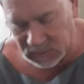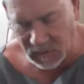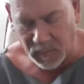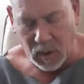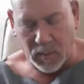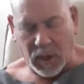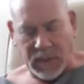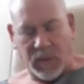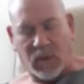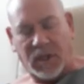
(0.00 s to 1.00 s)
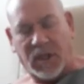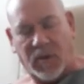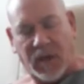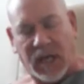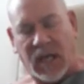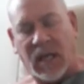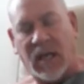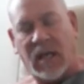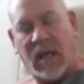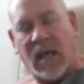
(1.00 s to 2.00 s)
of my bodybuilding career
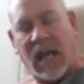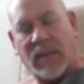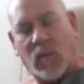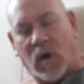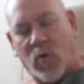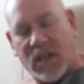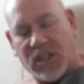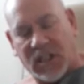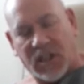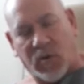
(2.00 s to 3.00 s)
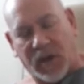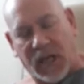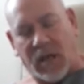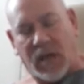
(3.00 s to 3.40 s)
and my wrestling career,